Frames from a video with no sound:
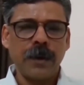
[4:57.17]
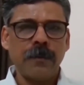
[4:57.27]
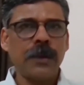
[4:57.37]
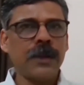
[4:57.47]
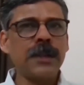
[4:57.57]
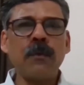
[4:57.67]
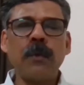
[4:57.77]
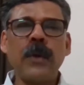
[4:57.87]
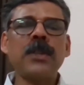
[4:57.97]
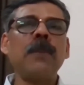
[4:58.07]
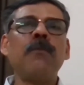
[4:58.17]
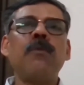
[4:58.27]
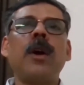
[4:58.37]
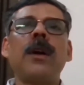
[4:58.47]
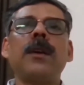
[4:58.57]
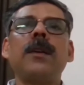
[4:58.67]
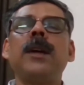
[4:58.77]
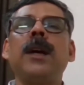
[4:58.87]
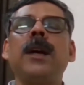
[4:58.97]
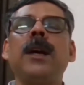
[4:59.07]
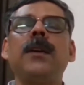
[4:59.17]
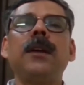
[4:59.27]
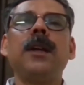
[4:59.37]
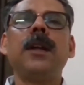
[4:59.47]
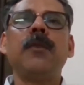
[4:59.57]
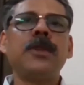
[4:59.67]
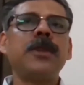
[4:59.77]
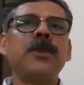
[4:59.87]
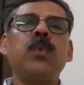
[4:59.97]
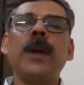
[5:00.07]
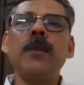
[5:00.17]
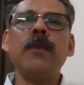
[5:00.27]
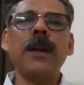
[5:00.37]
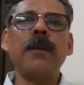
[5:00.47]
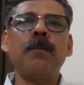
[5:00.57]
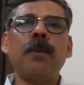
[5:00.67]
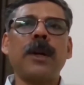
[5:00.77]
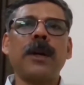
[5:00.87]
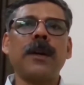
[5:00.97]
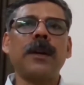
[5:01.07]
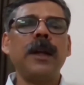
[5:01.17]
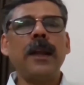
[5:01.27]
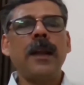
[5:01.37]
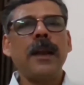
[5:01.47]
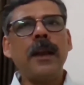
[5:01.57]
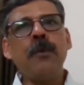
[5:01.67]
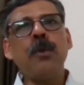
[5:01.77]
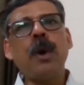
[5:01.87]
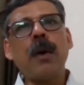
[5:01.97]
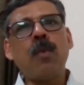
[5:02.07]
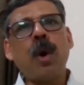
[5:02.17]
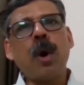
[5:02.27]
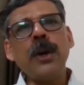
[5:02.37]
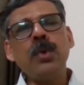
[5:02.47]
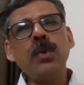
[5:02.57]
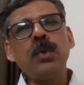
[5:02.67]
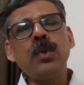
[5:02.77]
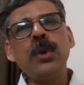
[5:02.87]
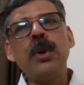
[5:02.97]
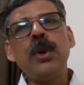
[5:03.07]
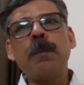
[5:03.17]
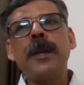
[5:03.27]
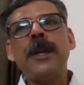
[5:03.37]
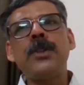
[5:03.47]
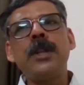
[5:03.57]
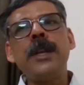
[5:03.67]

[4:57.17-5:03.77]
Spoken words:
This is the first thing for which is very, very important. If you want to do your PhD,